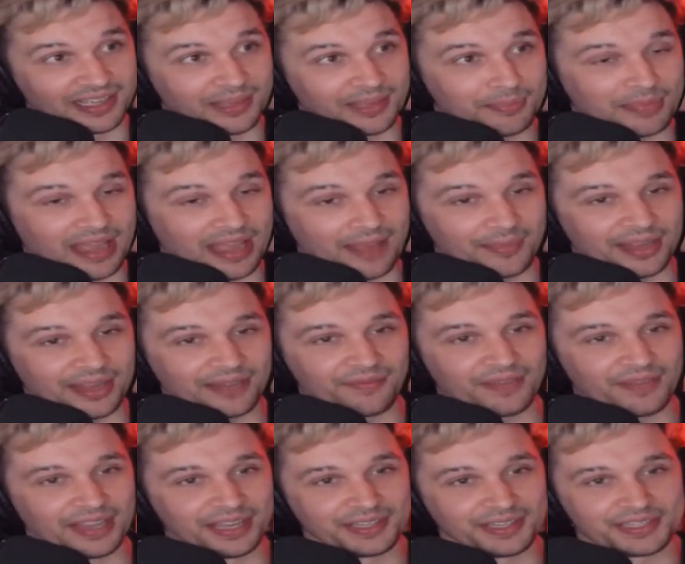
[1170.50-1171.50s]
Batman
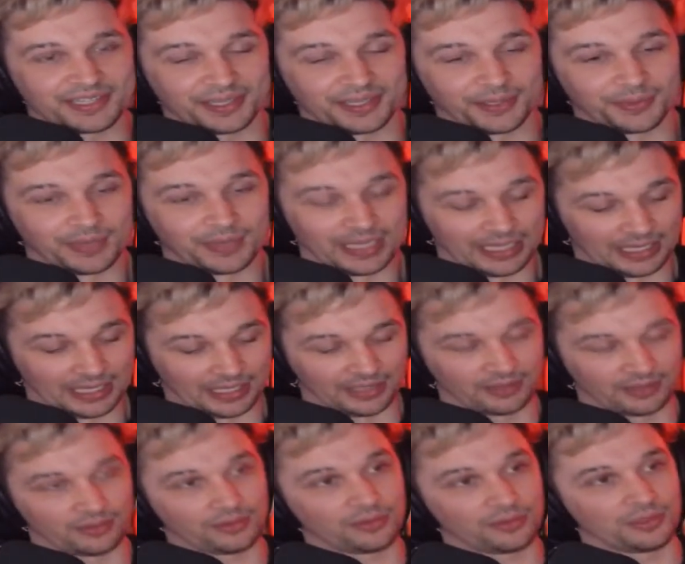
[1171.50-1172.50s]
fan, too.
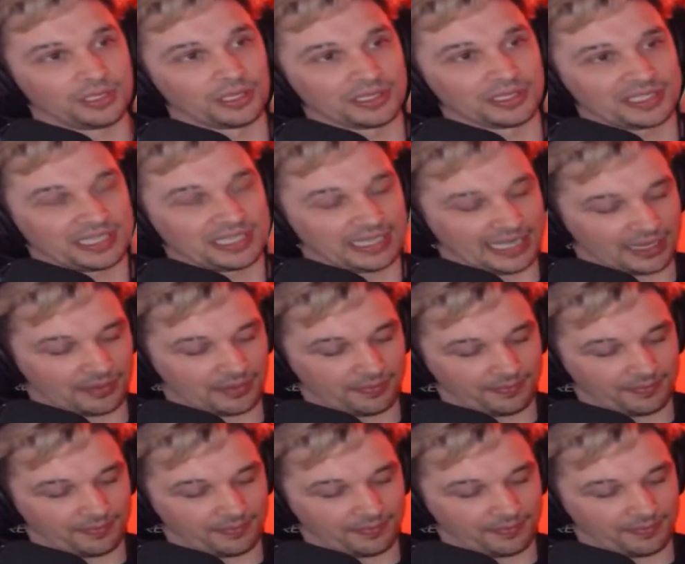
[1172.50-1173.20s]
You gonna sit down?